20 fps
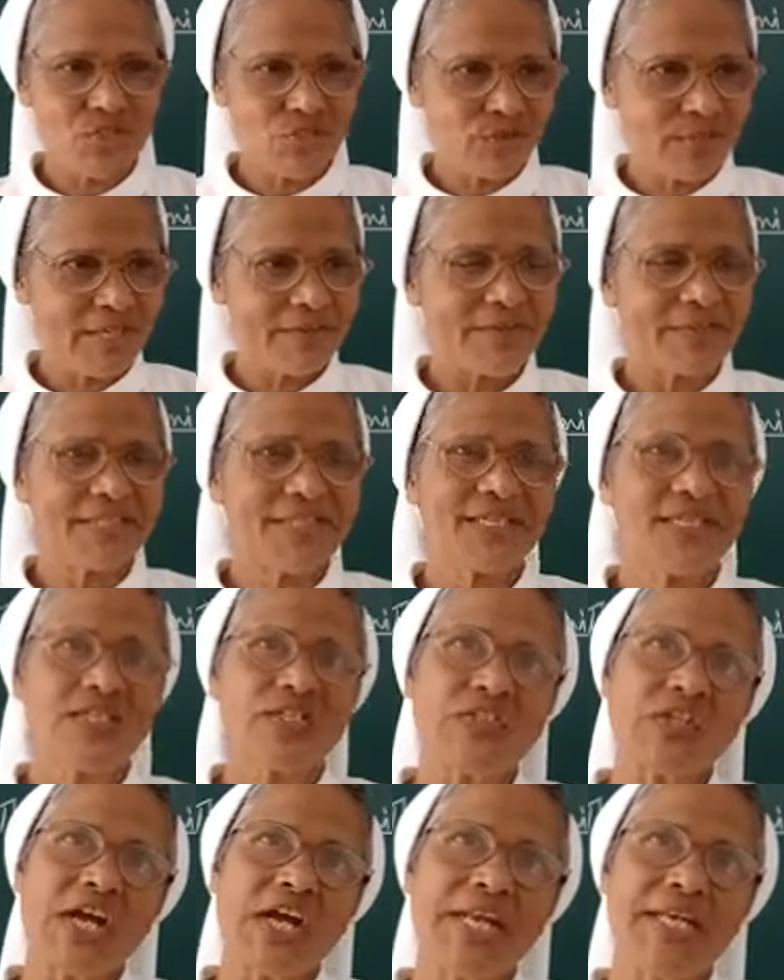So they were
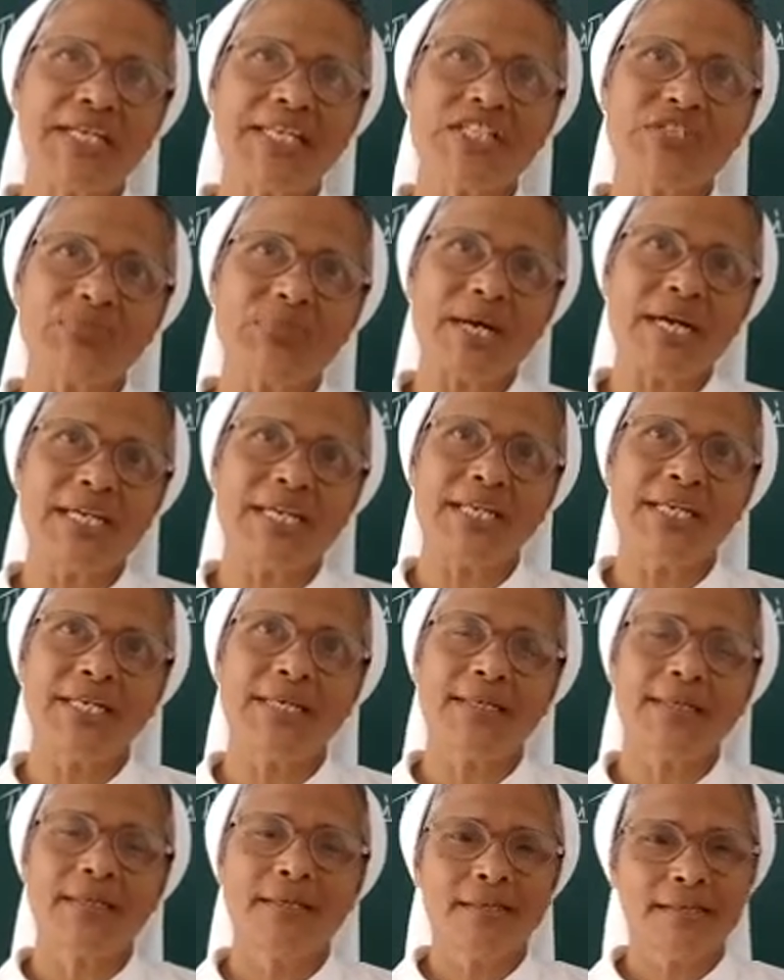just standing
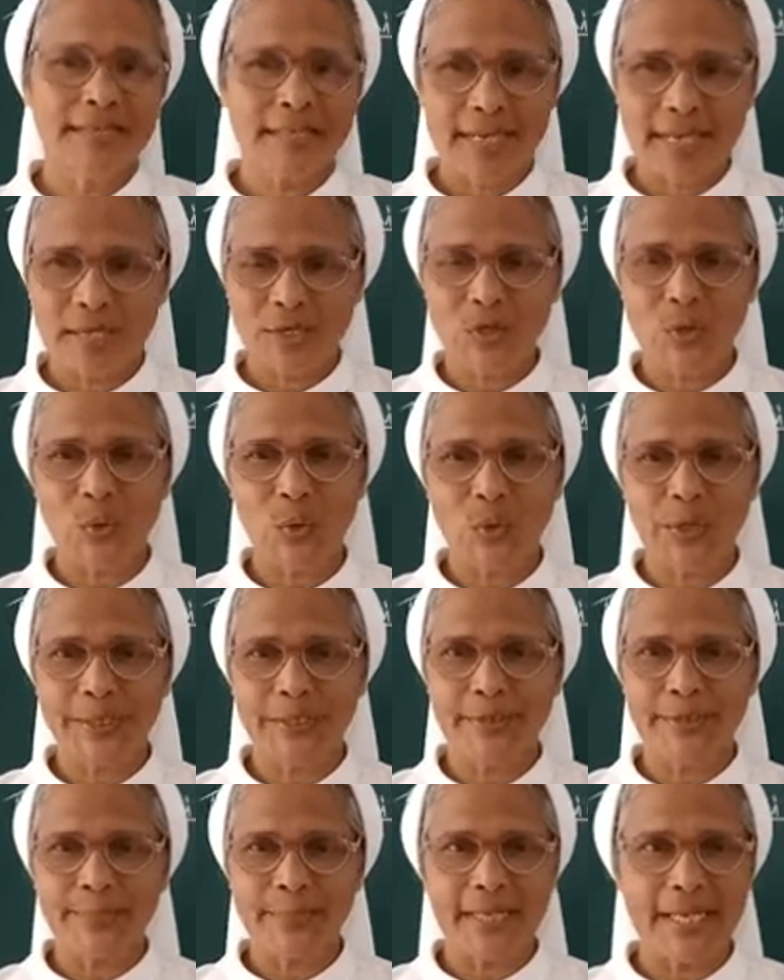smiling. Then I called them.